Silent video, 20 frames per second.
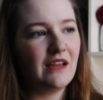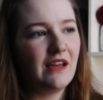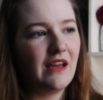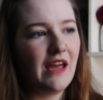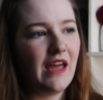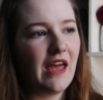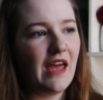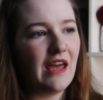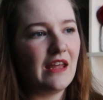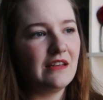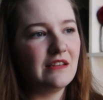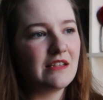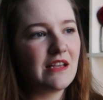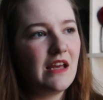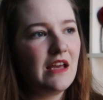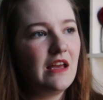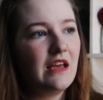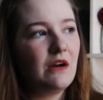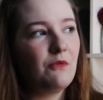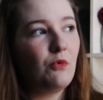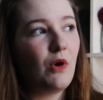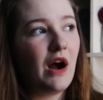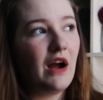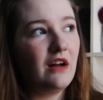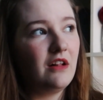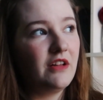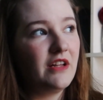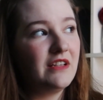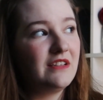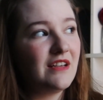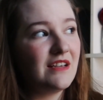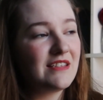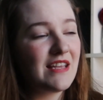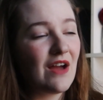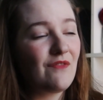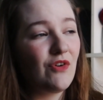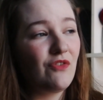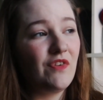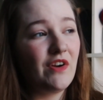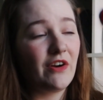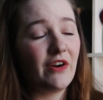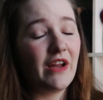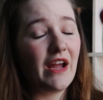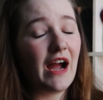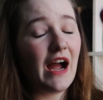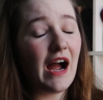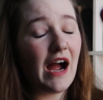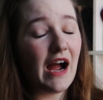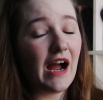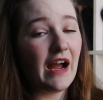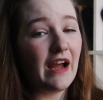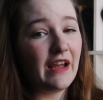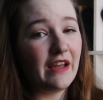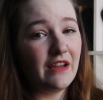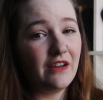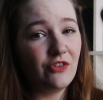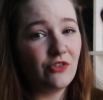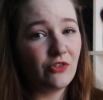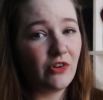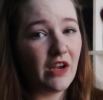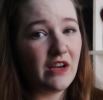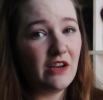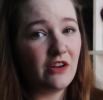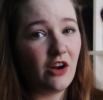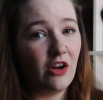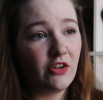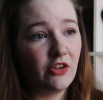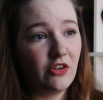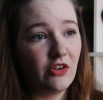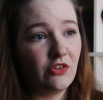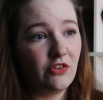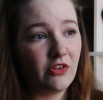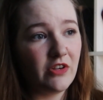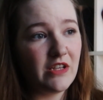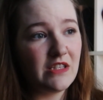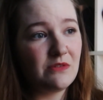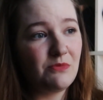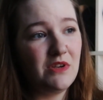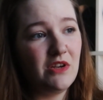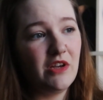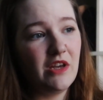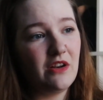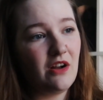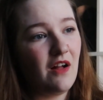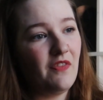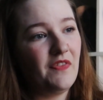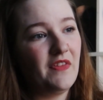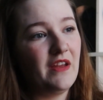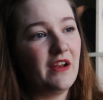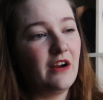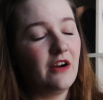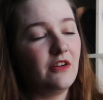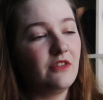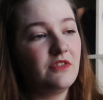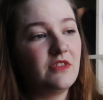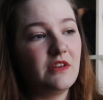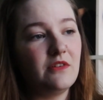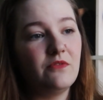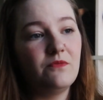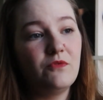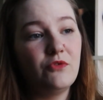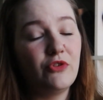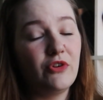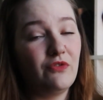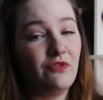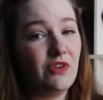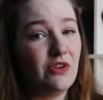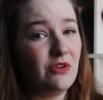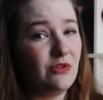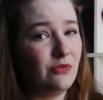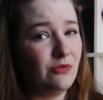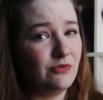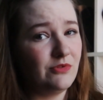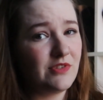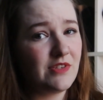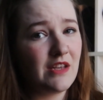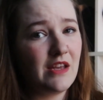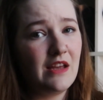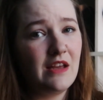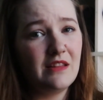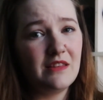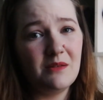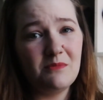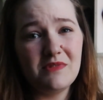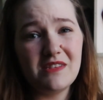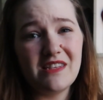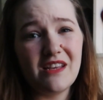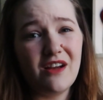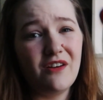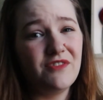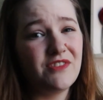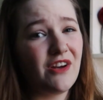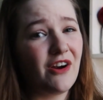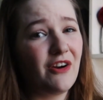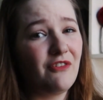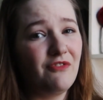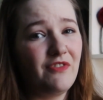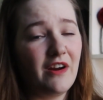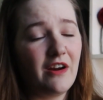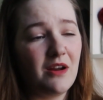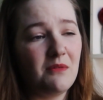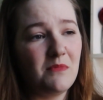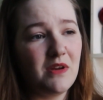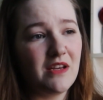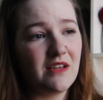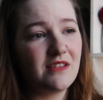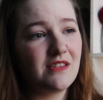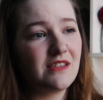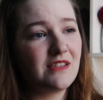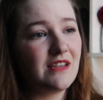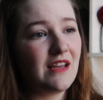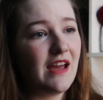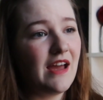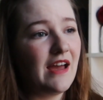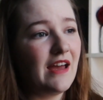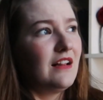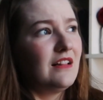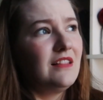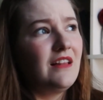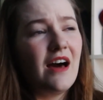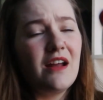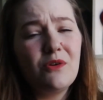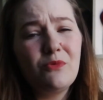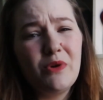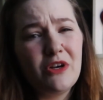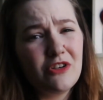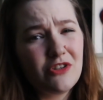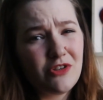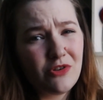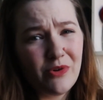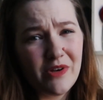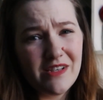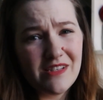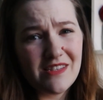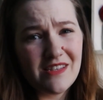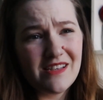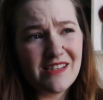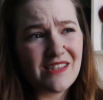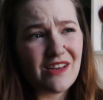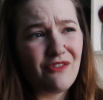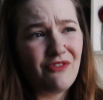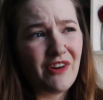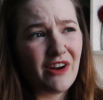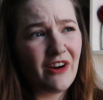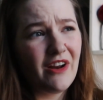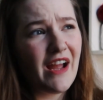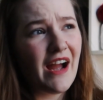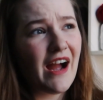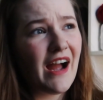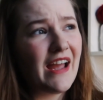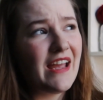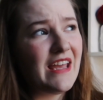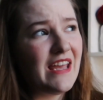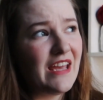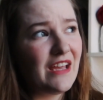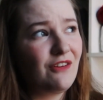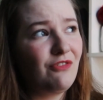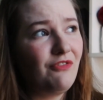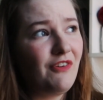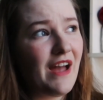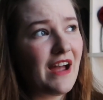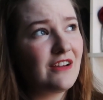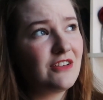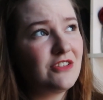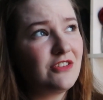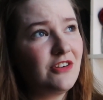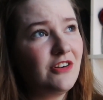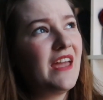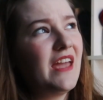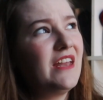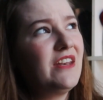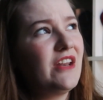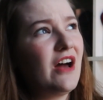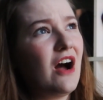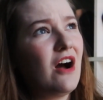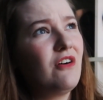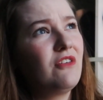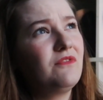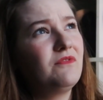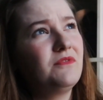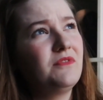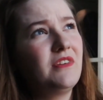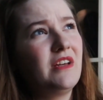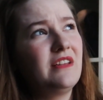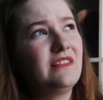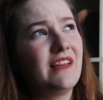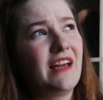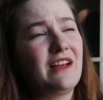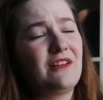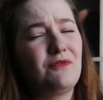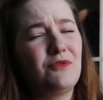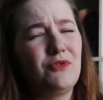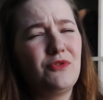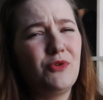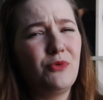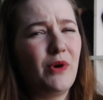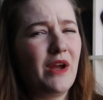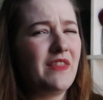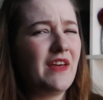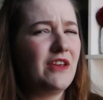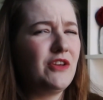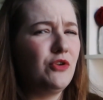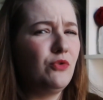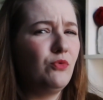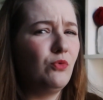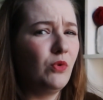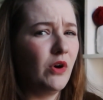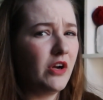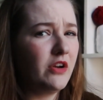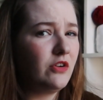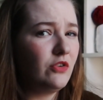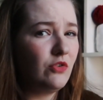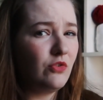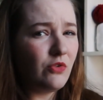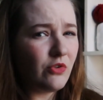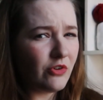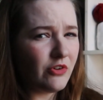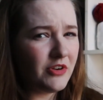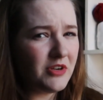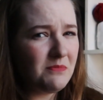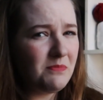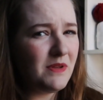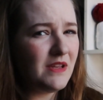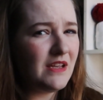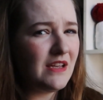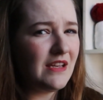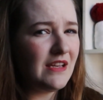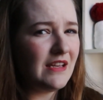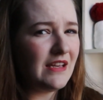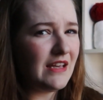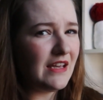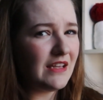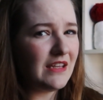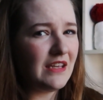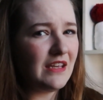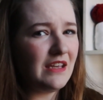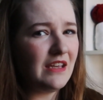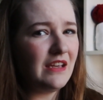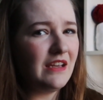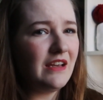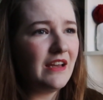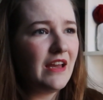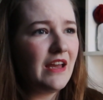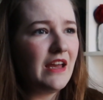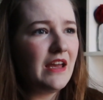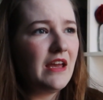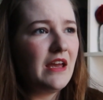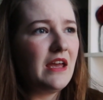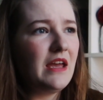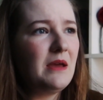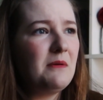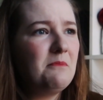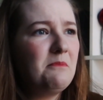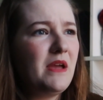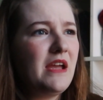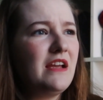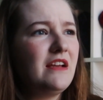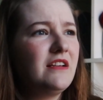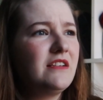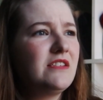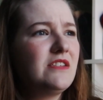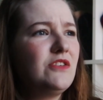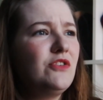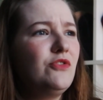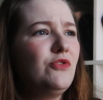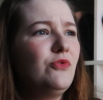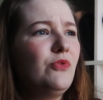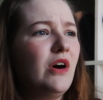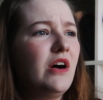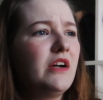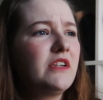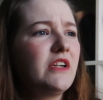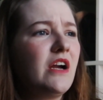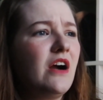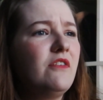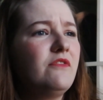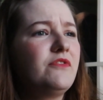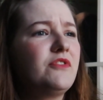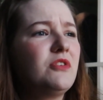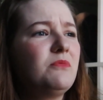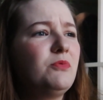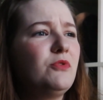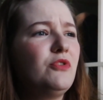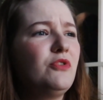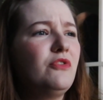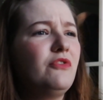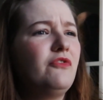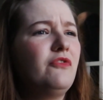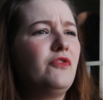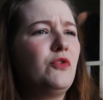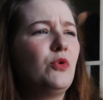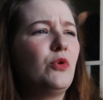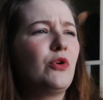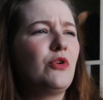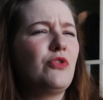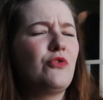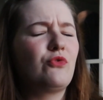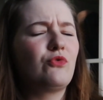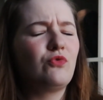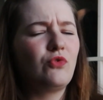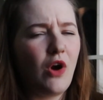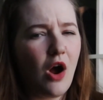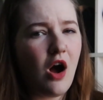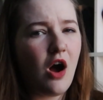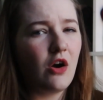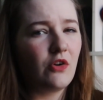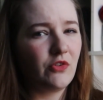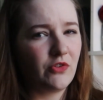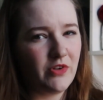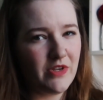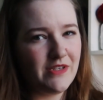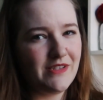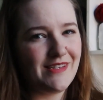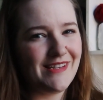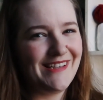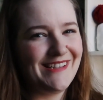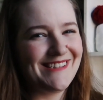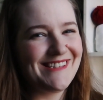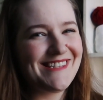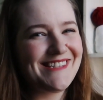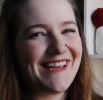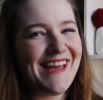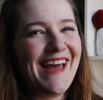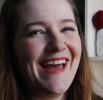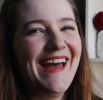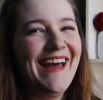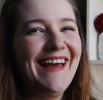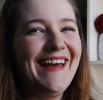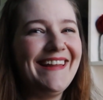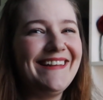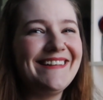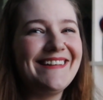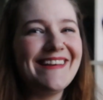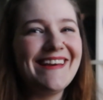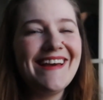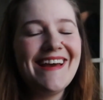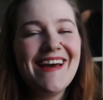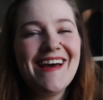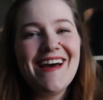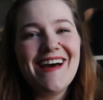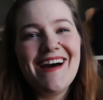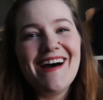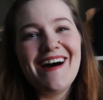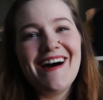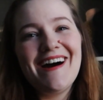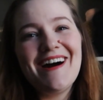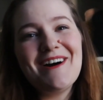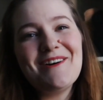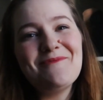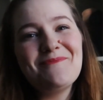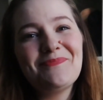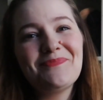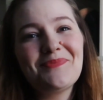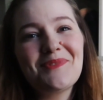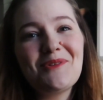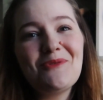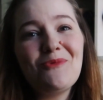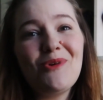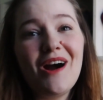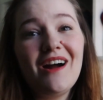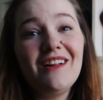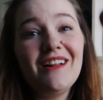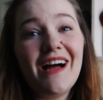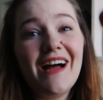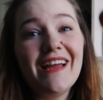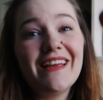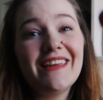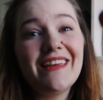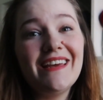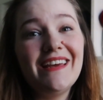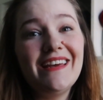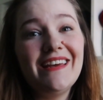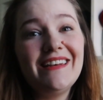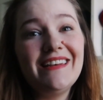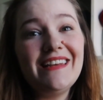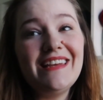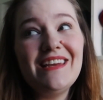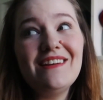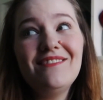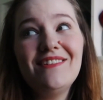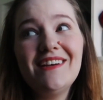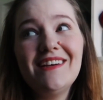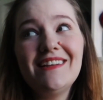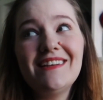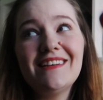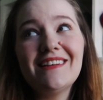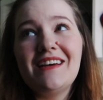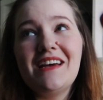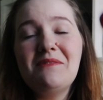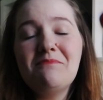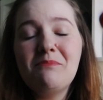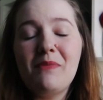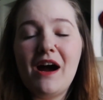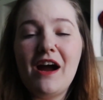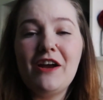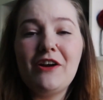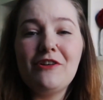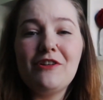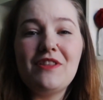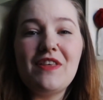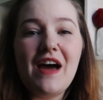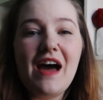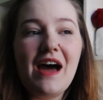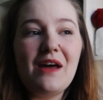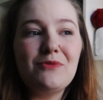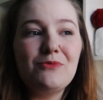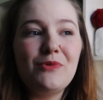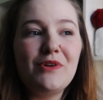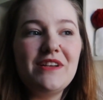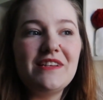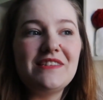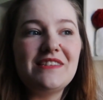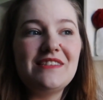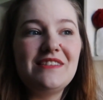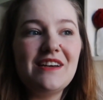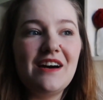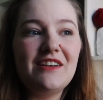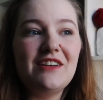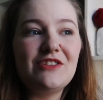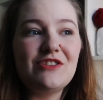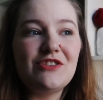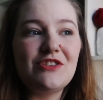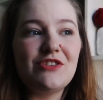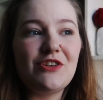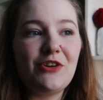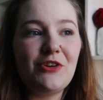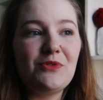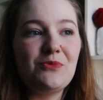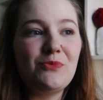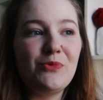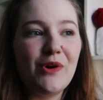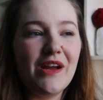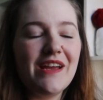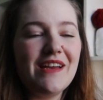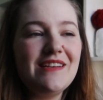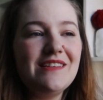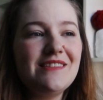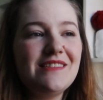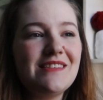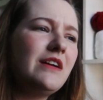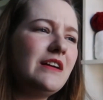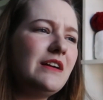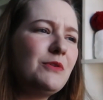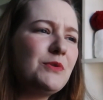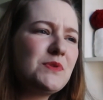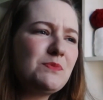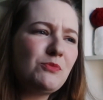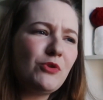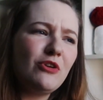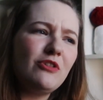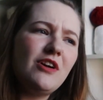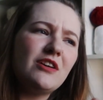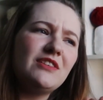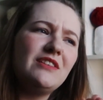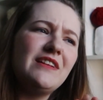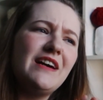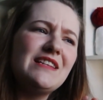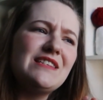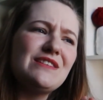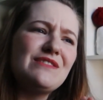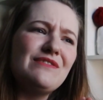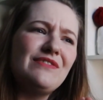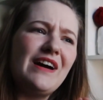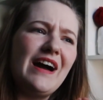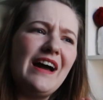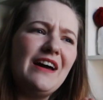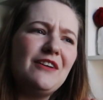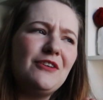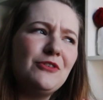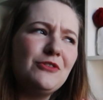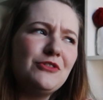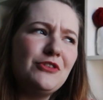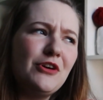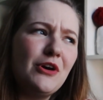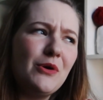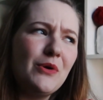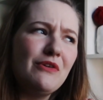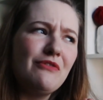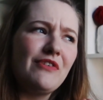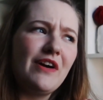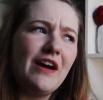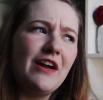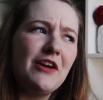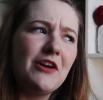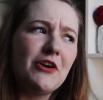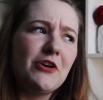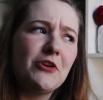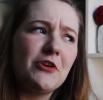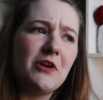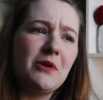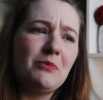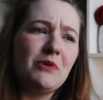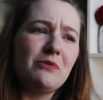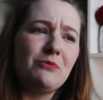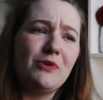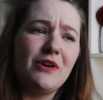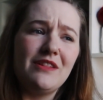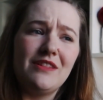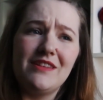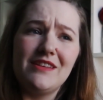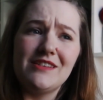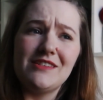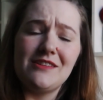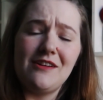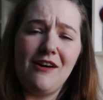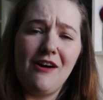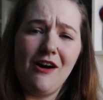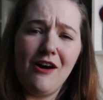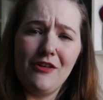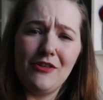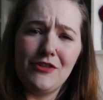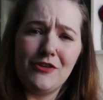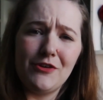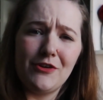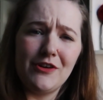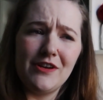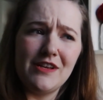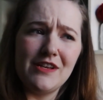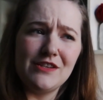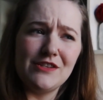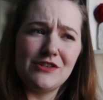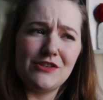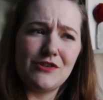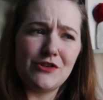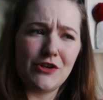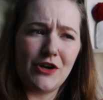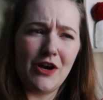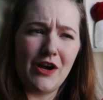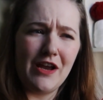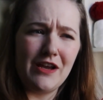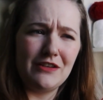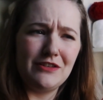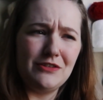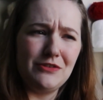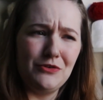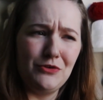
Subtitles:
And while it does have a very high rating on Goodreads, when you get on there, the reviews themselves are very mixed, and a lot of weird choices, a very high ick factor, and not in like the way that you want horror to be icky. It makes you uncomfortable for the wrong reasons. And while I can even admire that when it's done in certain ways, it was more along the lines of, I don't know if I agree with what this author is trying to